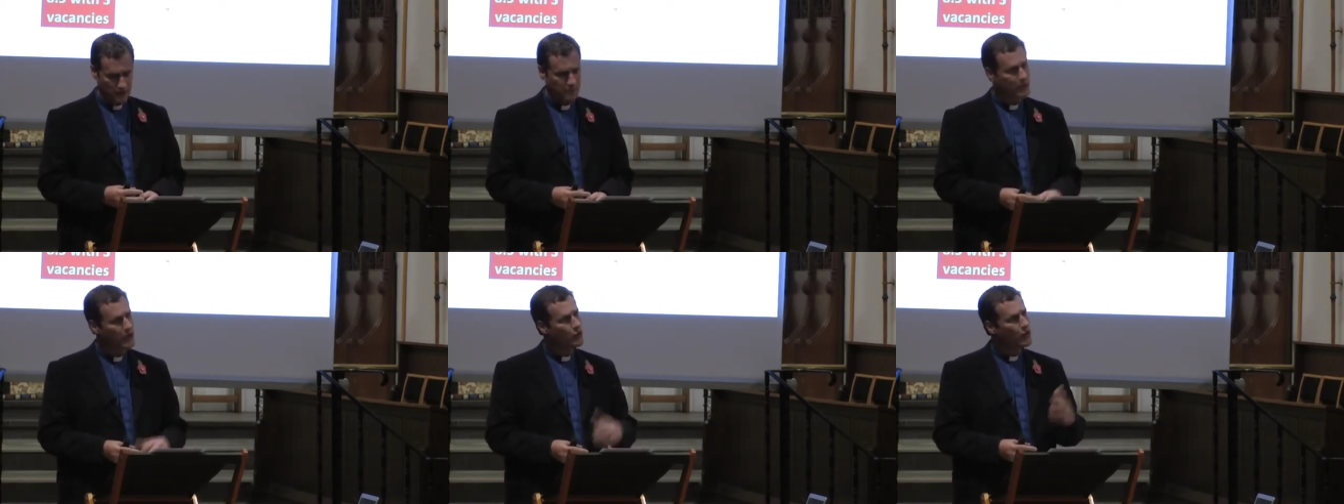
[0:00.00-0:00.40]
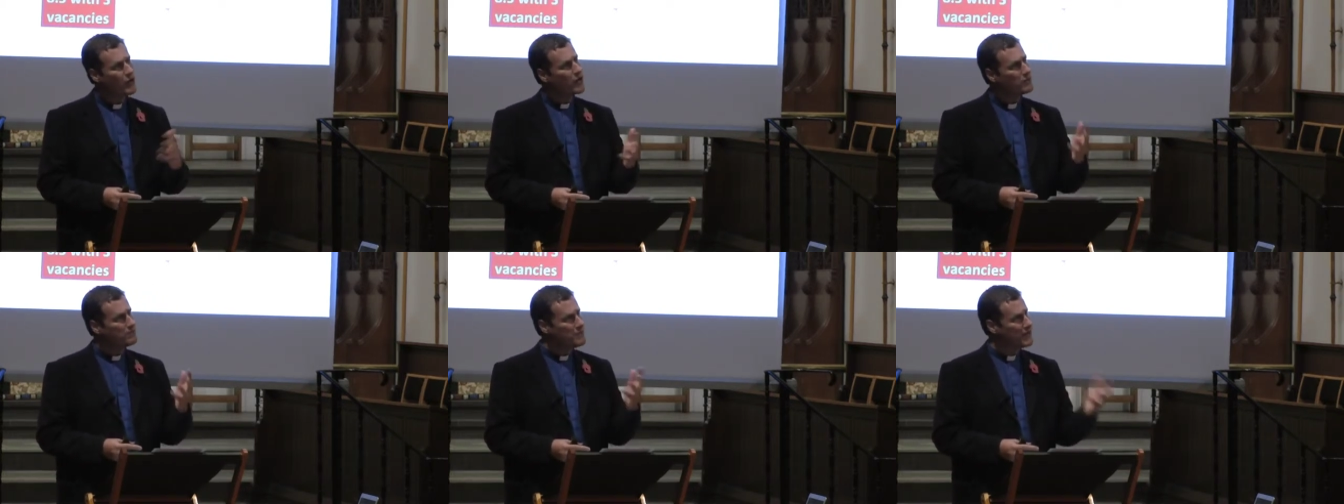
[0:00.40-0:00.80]
but a
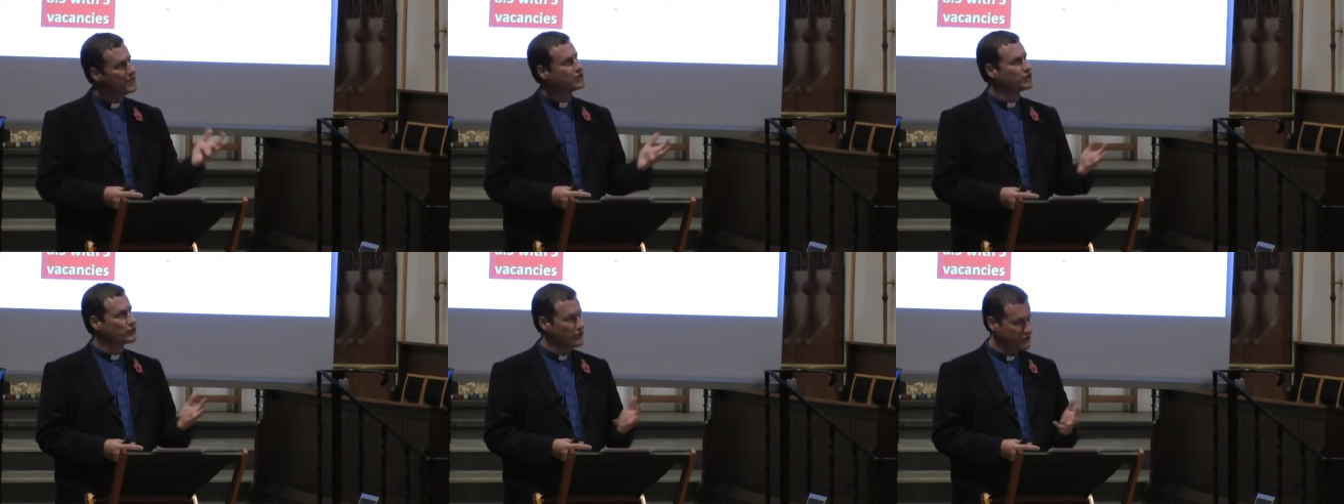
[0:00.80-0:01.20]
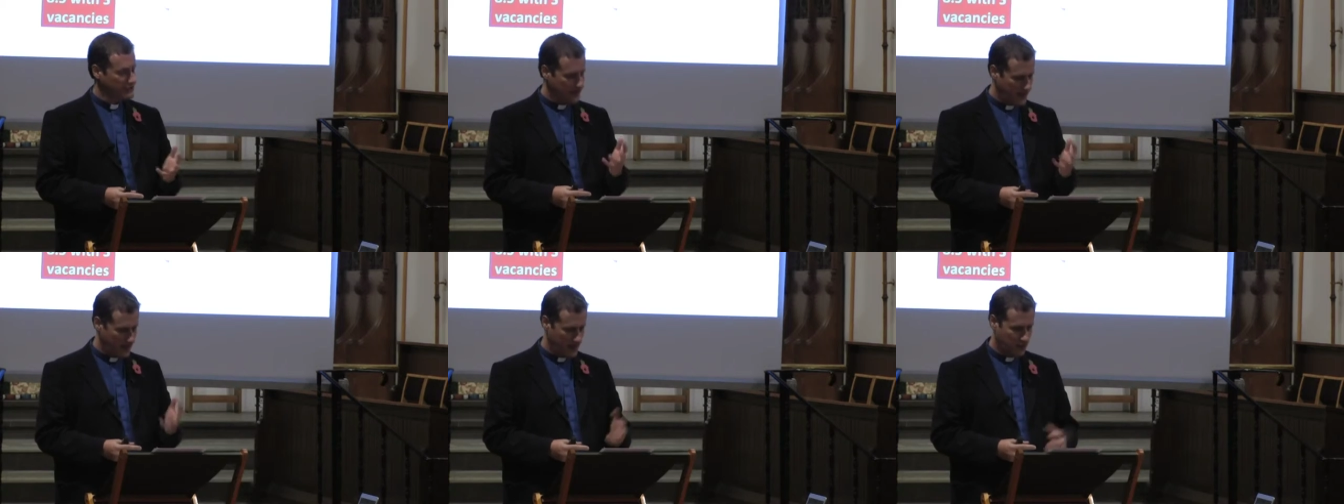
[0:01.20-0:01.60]
real ministry
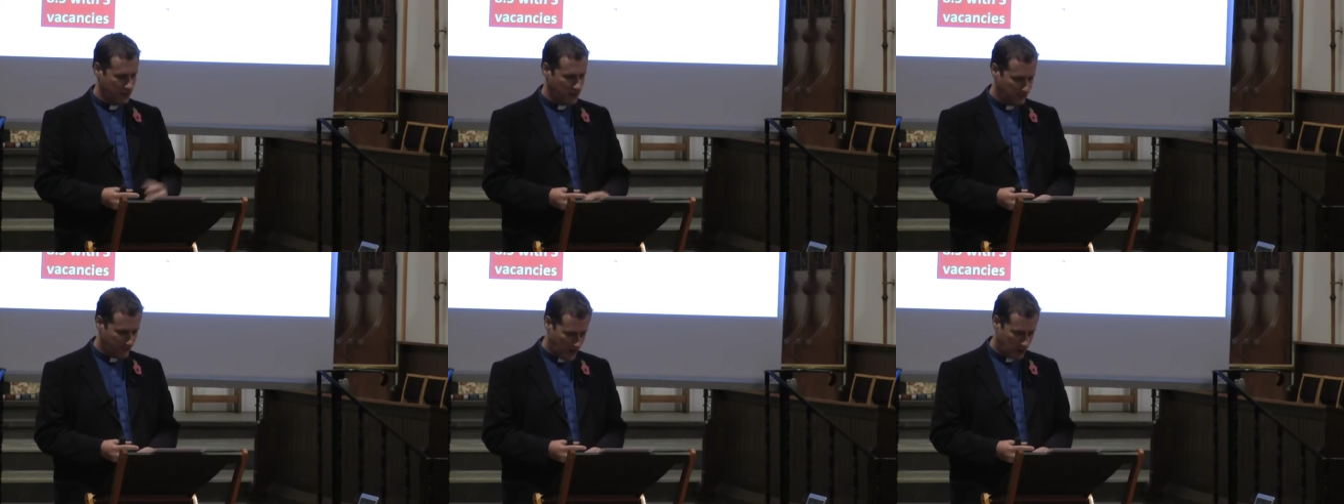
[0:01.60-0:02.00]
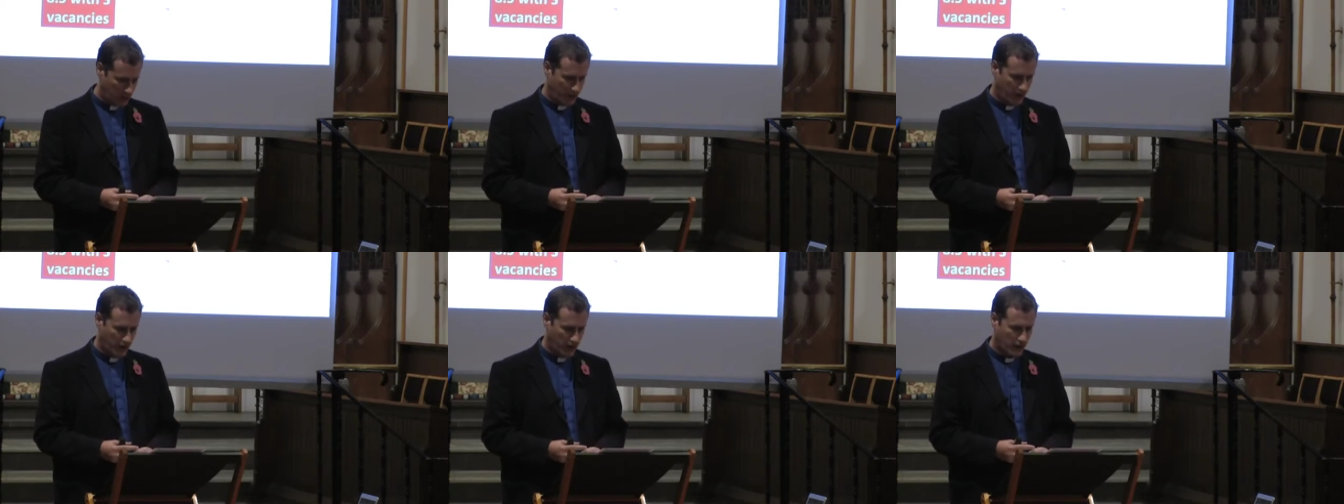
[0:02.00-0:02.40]
team
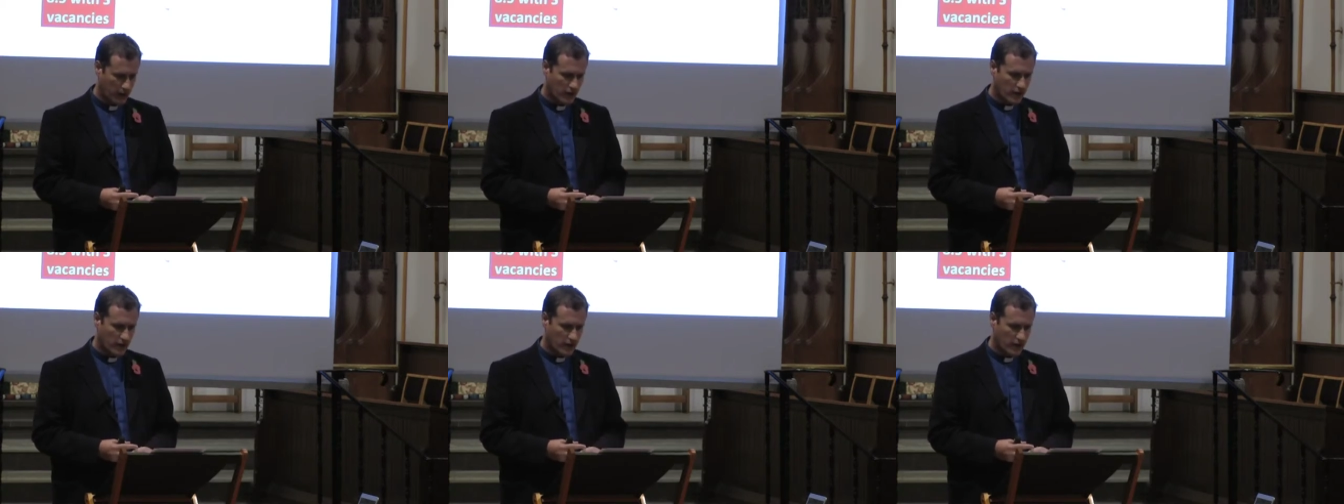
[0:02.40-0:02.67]
developing